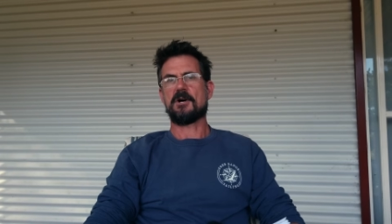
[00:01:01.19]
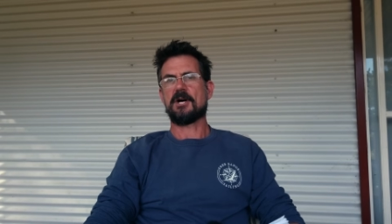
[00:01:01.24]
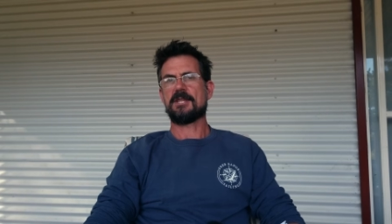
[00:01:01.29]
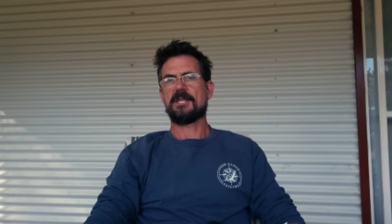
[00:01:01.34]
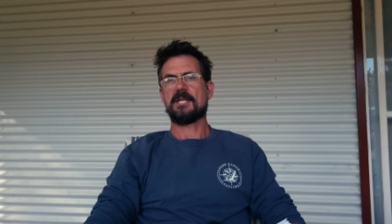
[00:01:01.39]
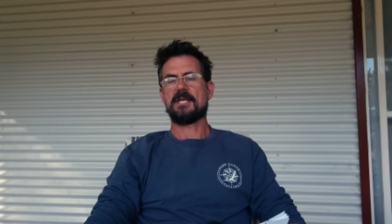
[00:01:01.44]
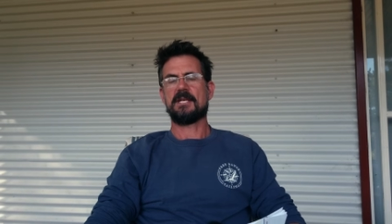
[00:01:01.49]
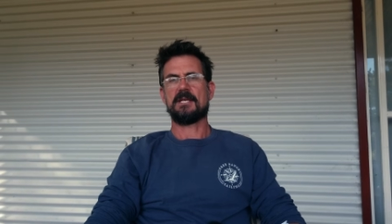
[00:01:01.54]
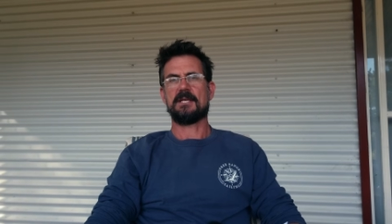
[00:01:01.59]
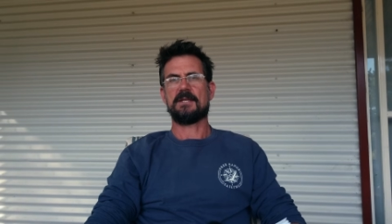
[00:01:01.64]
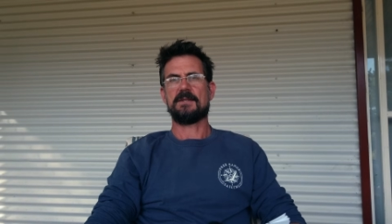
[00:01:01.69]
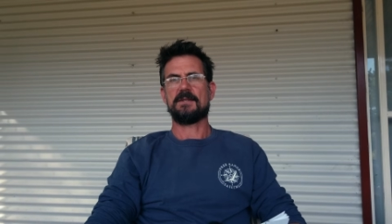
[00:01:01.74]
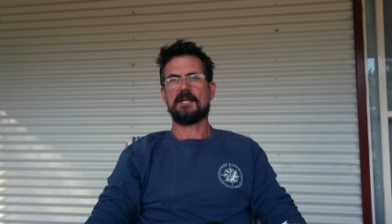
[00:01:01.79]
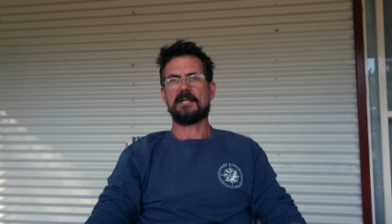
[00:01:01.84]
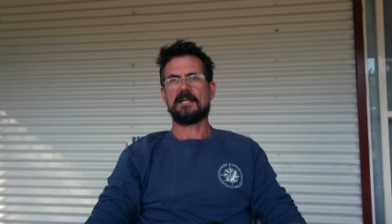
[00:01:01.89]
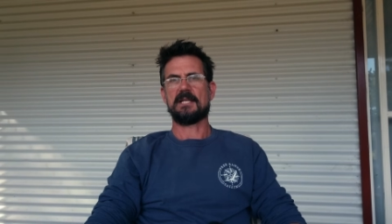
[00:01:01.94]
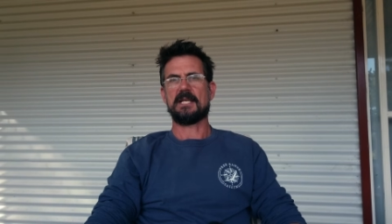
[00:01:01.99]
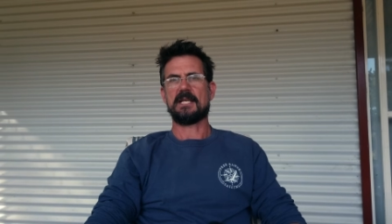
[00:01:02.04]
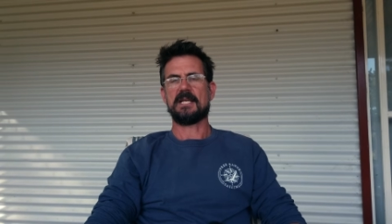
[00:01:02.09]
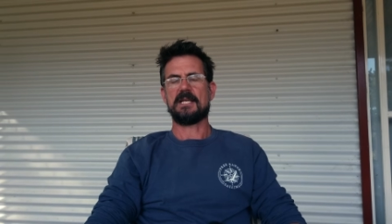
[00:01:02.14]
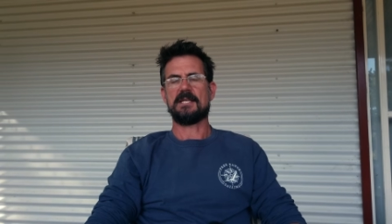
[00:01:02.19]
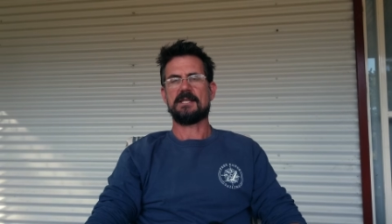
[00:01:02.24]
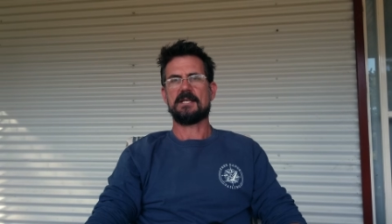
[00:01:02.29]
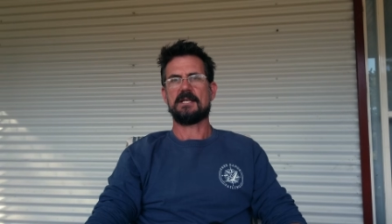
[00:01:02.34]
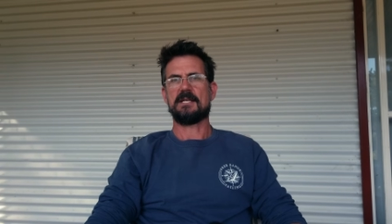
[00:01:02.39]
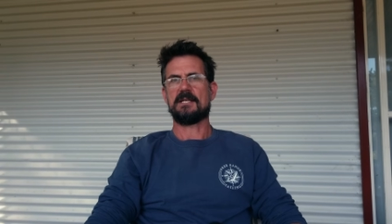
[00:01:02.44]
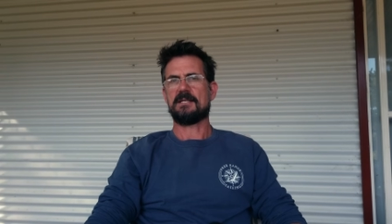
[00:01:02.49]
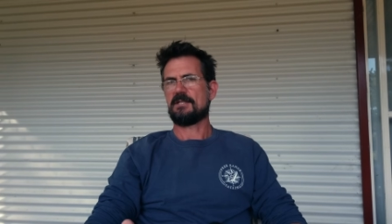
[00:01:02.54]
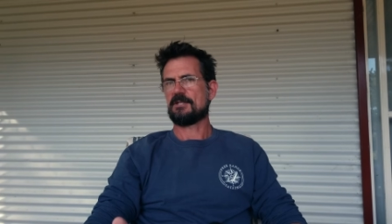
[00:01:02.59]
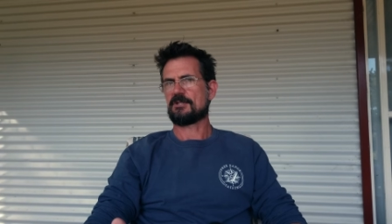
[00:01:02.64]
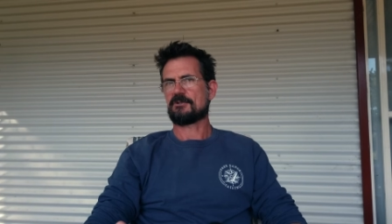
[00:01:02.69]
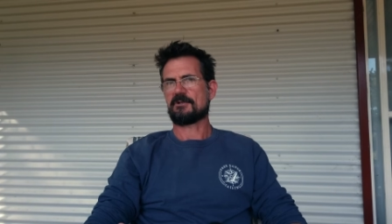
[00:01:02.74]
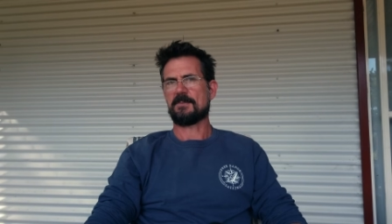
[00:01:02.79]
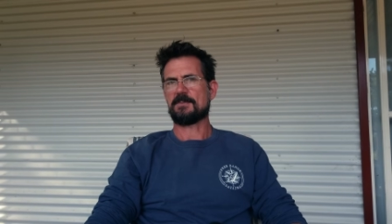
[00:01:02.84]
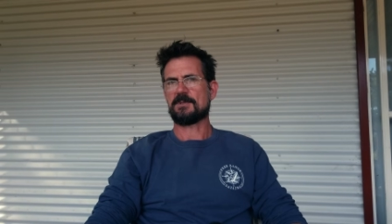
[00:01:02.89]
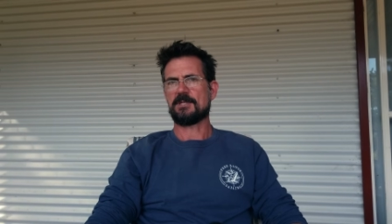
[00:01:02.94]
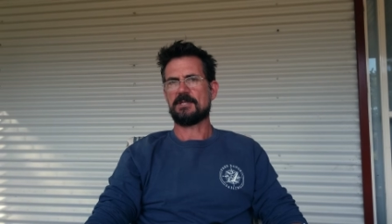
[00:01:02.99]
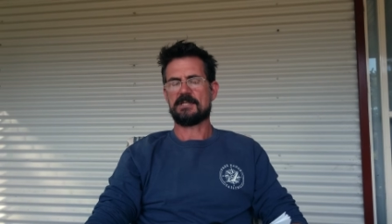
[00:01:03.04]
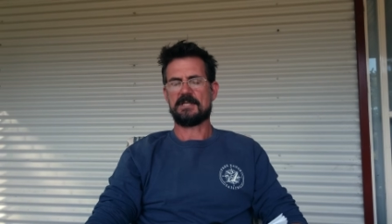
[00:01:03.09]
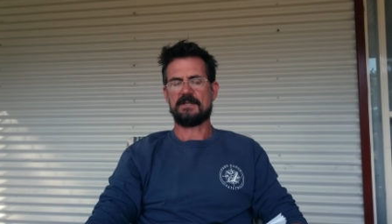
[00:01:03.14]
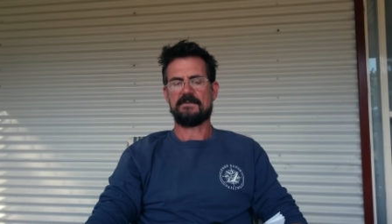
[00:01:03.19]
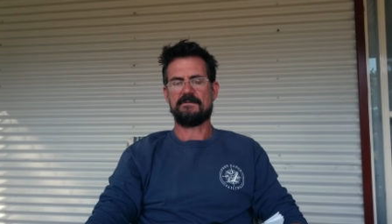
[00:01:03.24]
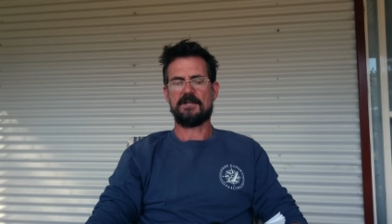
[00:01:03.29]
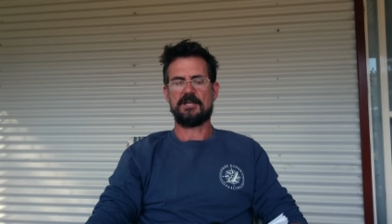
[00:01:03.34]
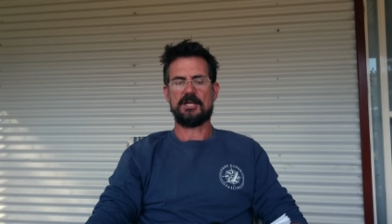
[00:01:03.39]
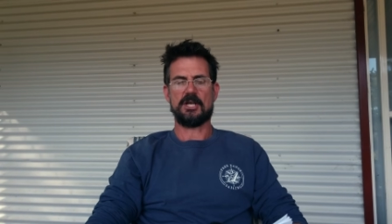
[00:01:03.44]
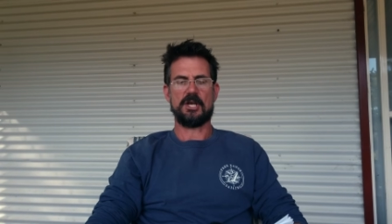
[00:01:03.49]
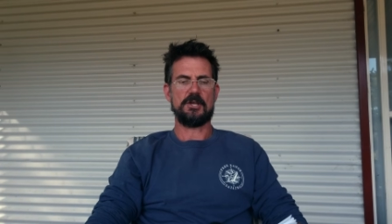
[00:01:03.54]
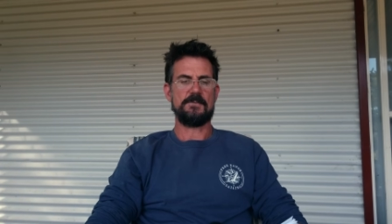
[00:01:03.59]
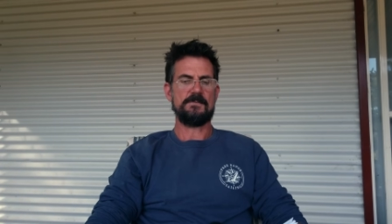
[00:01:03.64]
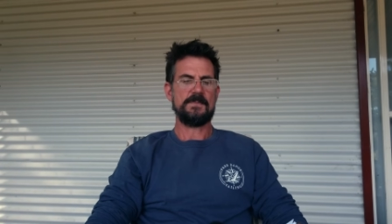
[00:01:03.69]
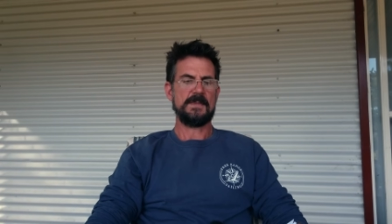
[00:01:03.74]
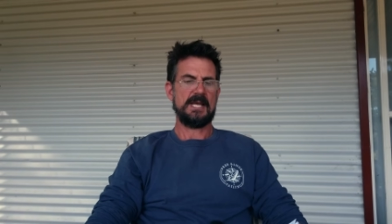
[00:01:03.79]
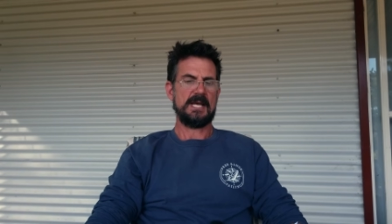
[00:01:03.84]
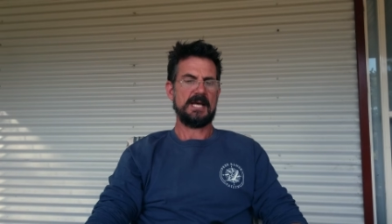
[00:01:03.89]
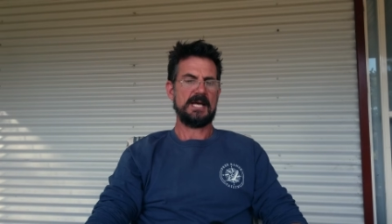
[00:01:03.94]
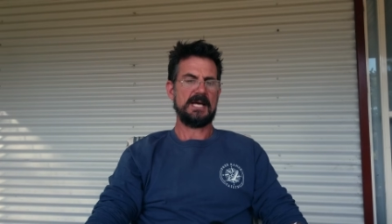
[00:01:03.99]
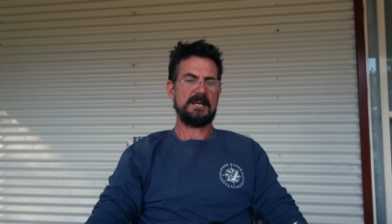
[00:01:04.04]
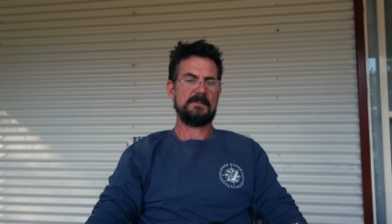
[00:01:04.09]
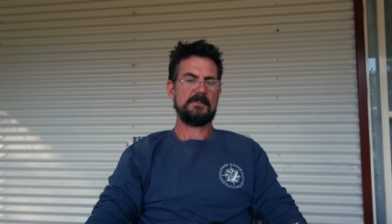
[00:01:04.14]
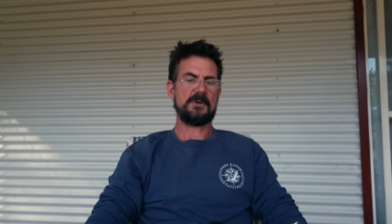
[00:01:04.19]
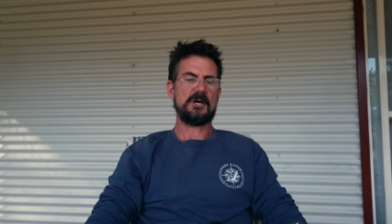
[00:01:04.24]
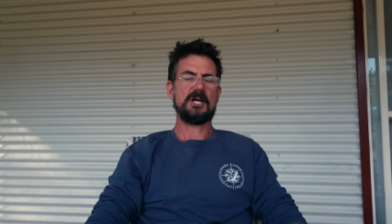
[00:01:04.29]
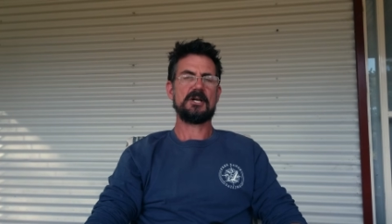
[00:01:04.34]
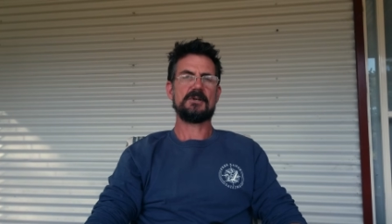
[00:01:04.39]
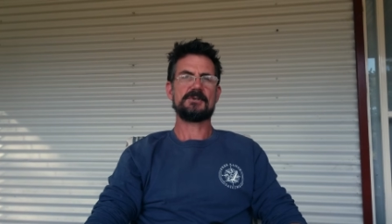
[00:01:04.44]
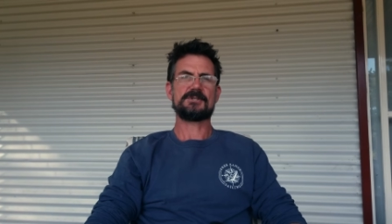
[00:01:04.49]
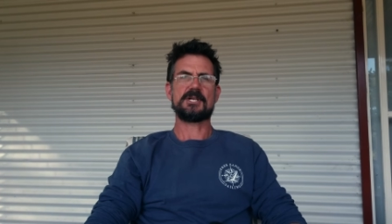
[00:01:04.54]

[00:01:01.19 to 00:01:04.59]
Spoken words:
find the link in the description to the video. I